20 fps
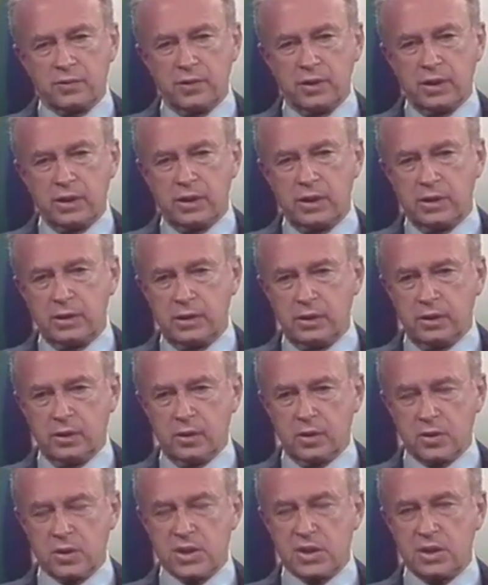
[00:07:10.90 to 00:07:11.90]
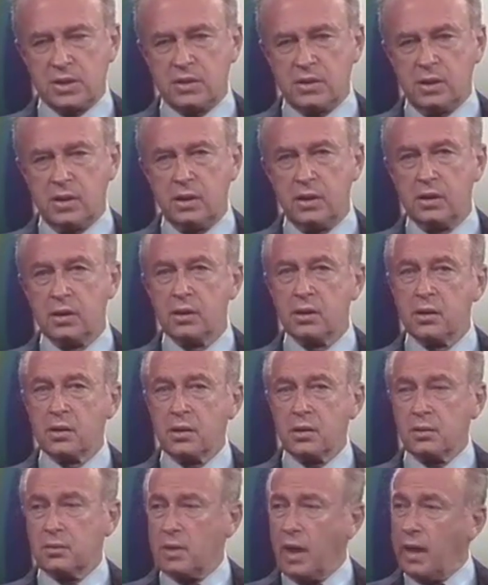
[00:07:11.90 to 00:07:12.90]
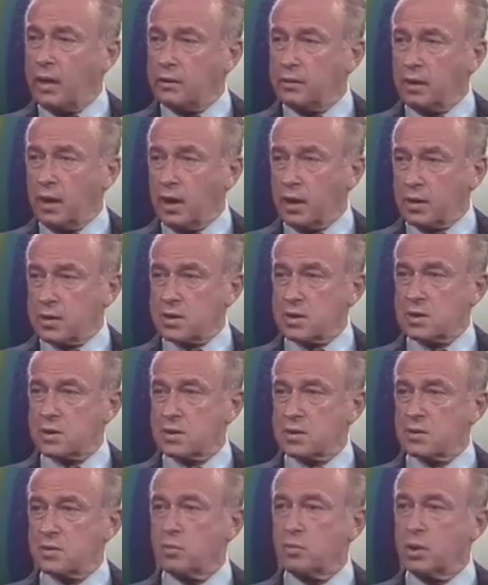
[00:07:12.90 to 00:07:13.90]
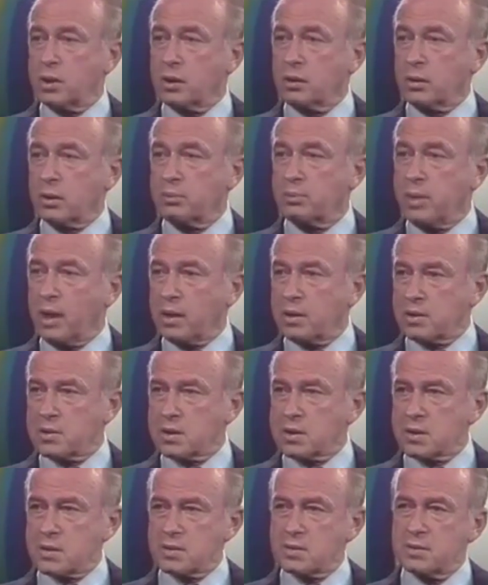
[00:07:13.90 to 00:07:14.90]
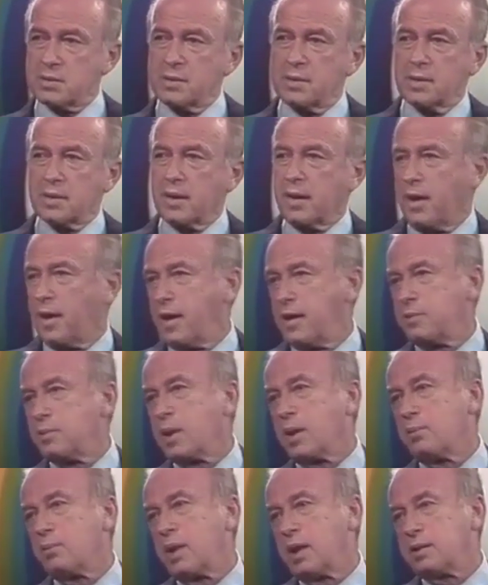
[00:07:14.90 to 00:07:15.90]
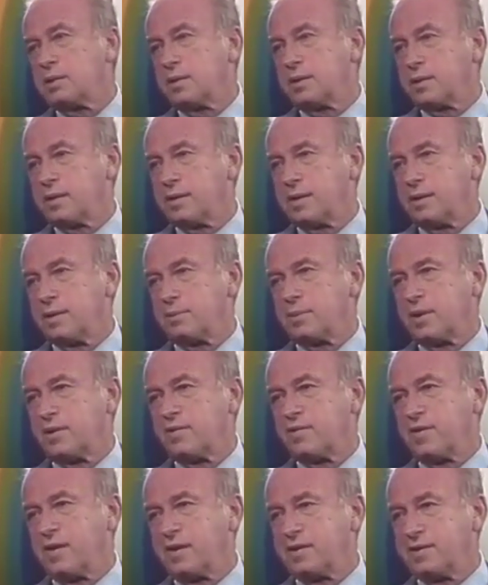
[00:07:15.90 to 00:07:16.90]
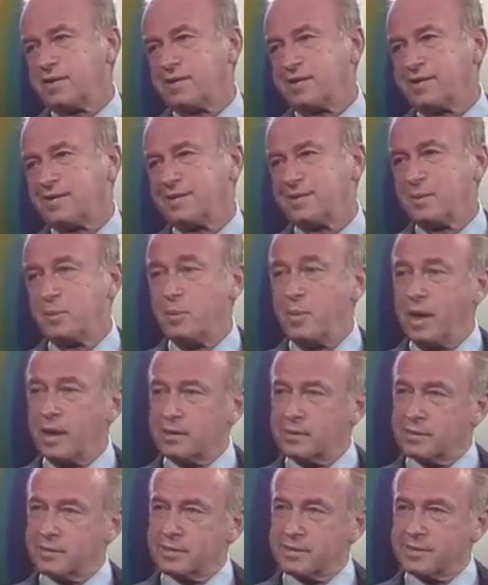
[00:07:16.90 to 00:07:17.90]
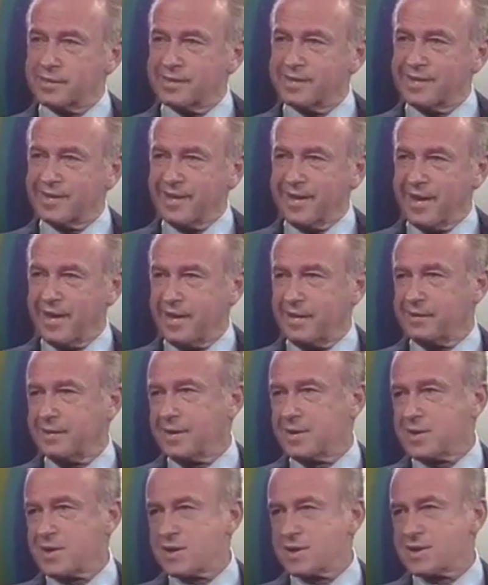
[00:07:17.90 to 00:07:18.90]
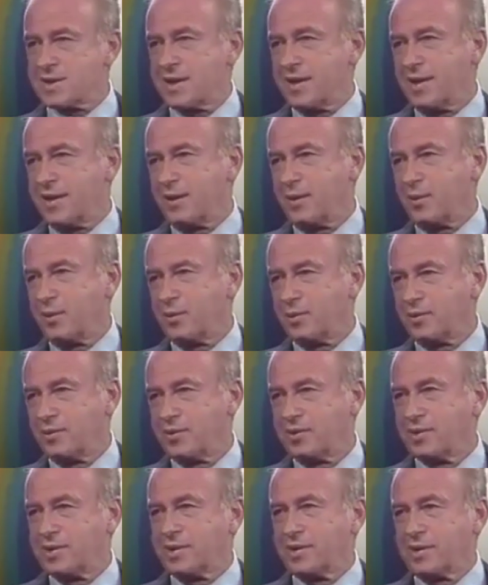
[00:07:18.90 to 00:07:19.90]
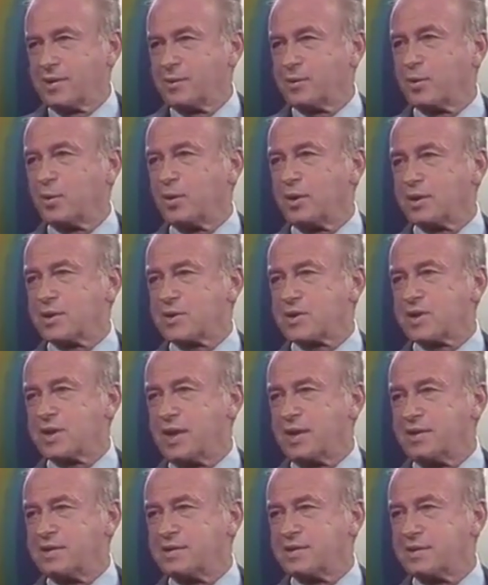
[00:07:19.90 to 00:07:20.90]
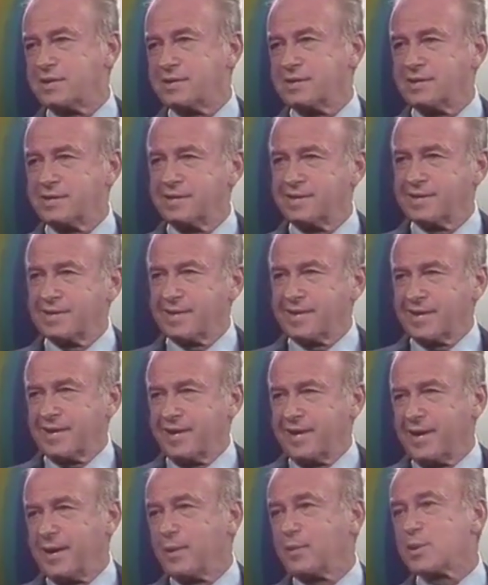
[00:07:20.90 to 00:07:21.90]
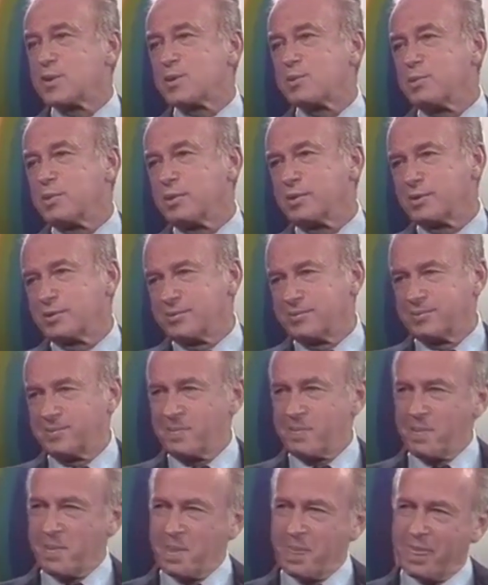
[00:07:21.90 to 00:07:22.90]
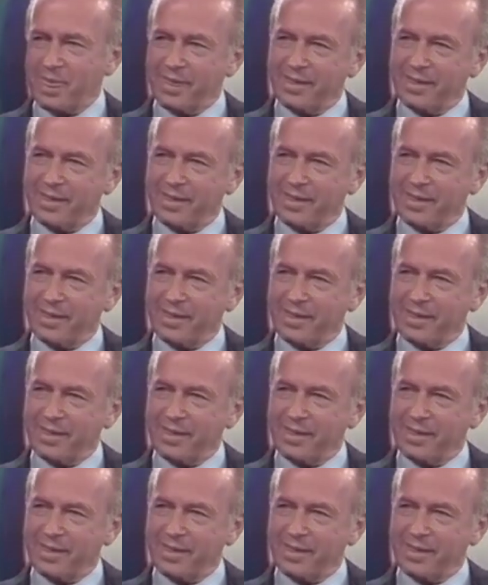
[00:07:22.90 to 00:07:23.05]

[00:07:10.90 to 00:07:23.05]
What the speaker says: of the old city. The attacks were repulsed, and my mother and my father met, and this is how 2 years later I was born.